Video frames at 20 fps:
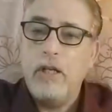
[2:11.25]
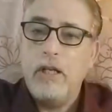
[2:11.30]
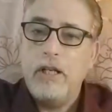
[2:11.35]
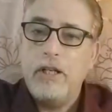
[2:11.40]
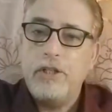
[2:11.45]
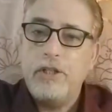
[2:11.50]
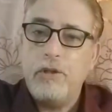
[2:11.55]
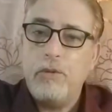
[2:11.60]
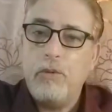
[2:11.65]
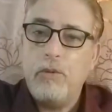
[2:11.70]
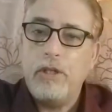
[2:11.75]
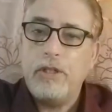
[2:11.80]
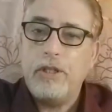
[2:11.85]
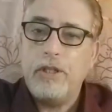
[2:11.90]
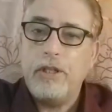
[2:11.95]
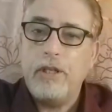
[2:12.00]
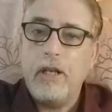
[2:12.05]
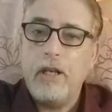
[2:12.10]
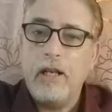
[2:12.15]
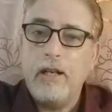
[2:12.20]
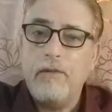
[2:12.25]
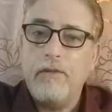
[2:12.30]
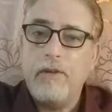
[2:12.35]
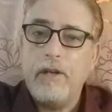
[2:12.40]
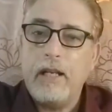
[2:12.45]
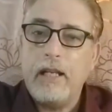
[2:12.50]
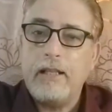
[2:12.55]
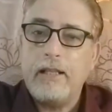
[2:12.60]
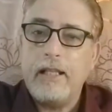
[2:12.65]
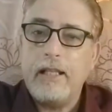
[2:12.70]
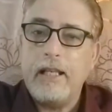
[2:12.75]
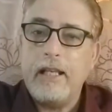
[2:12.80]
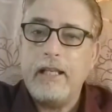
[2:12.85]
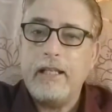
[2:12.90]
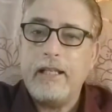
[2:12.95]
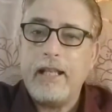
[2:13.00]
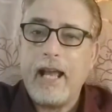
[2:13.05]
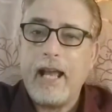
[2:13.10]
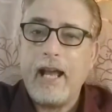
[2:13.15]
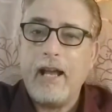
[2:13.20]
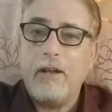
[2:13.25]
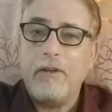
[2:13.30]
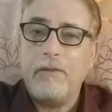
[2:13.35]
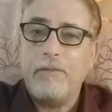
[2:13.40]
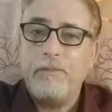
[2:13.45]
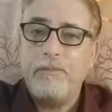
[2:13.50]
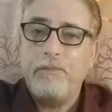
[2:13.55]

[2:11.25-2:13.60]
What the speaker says: She went to deliver it at the town.